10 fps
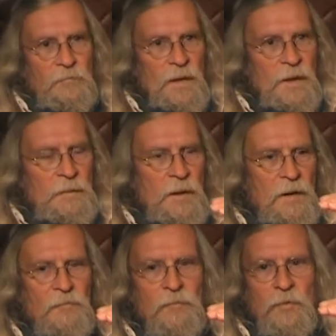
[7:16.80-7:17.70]
and you
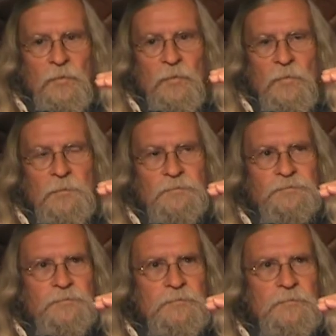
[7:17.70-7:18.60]
have to
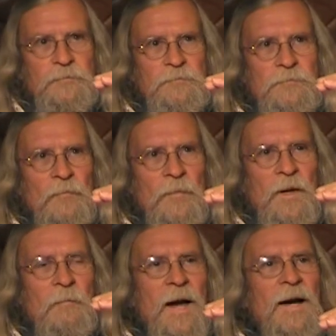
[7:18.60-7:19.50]

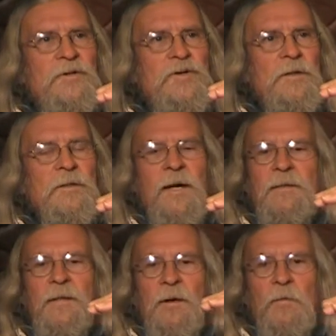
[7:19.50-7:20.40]
imagine that
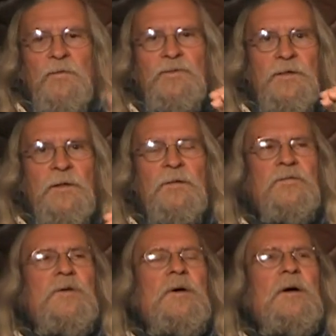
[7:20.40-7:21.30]
the
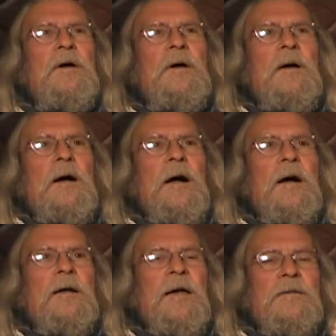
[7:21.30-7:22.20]
oceans
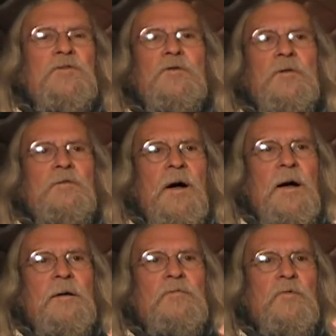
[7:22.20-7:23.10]
can
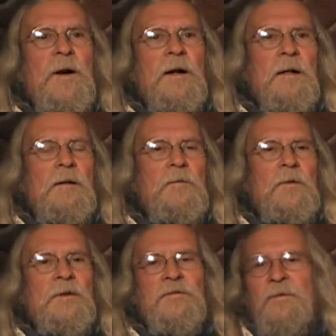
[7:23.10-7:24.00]
survive well
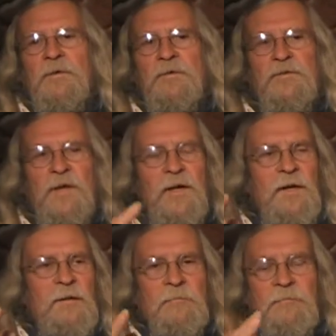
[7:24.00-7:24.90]
with,
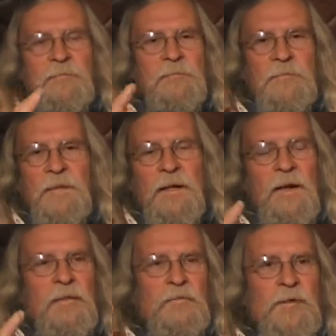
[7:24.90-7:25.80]
say,
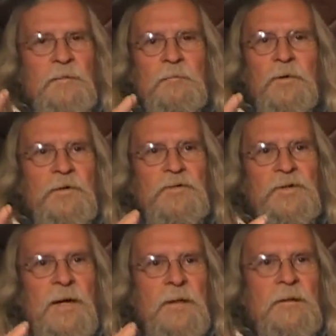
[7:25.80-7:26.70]

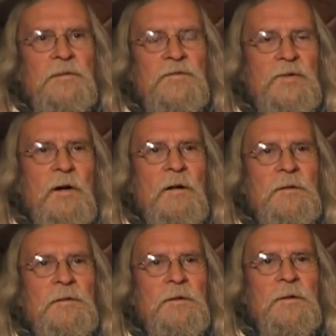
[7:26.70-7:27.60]
11%
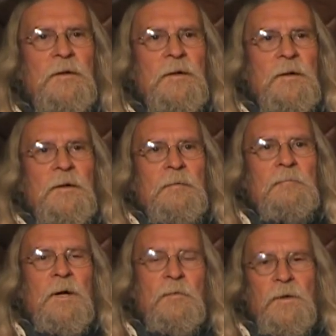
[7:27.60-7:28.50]
salt,
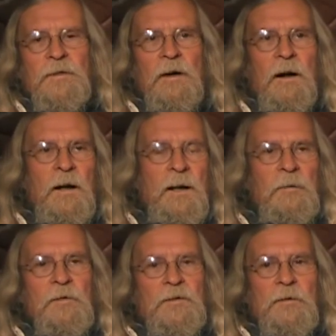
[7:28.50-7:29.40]
but would die
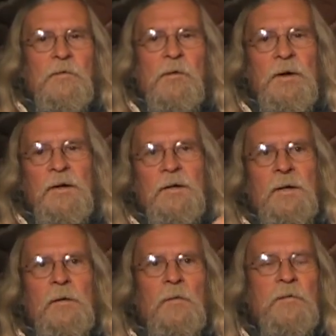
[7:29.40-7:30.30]
with a
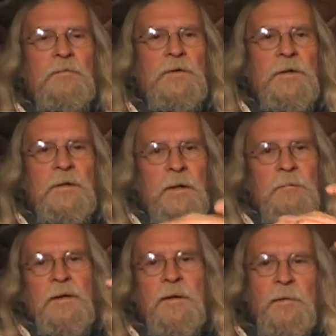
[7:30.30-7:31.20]
quantity over it and
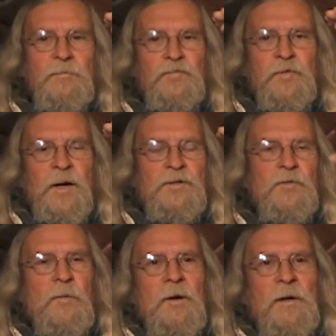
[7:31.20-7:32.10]
become fresh
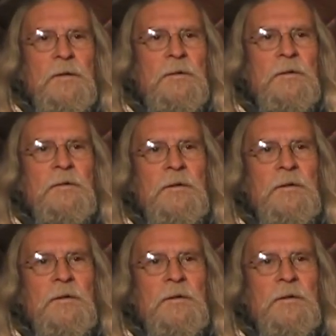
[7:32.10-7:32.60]
water